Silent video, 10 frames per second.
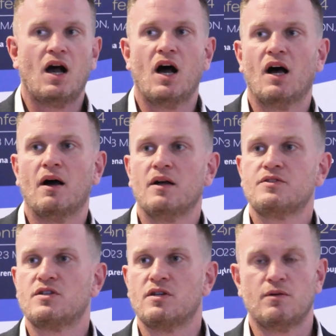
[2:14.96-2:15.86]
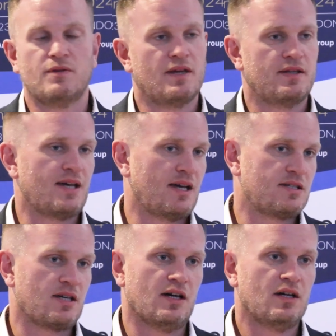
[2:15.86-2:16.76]
to do with their
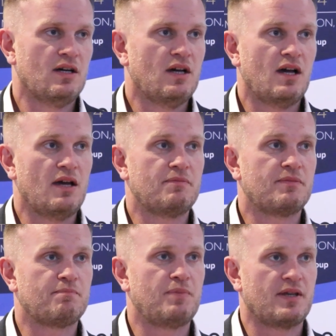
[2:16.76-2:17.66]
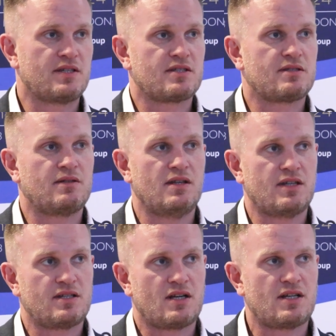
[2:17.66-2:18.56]
data. But they
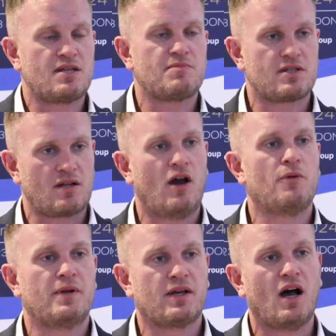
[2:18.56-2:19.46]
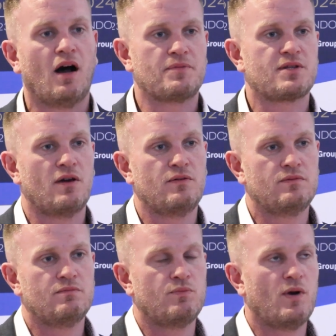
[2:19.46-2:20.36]
suddenly seem to start opening up. So
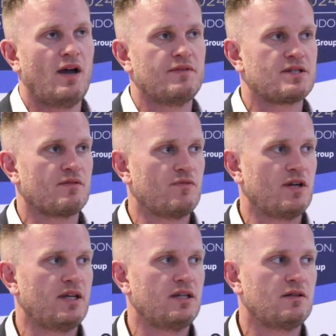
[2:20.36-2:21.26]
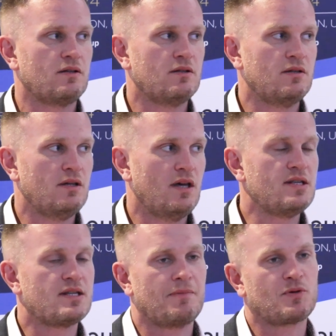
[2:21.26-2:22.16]
we're having some really
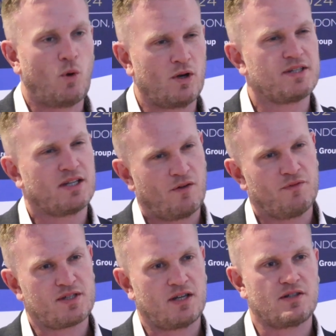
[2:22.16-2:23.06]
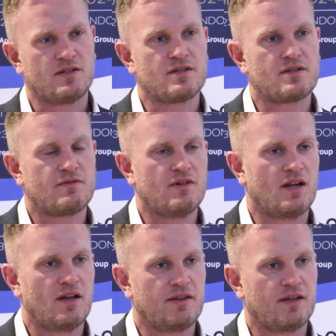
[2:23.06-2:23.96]
in-depth quality conversations, really, I